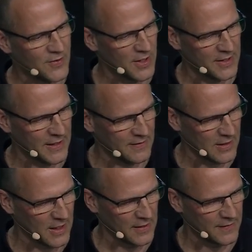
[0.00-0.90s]
you the test
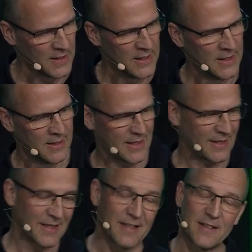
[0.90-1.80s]
case that
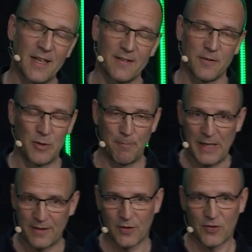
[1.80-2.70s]
in this case
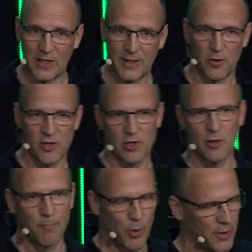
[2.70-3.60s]
repeats you still the original
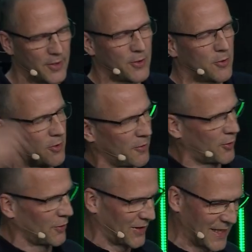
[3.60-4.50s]
component. You could of
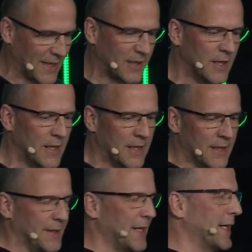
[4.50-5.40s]
course link
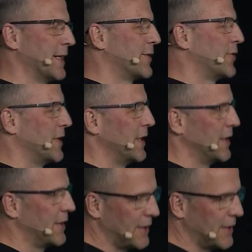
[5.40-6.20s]
then to the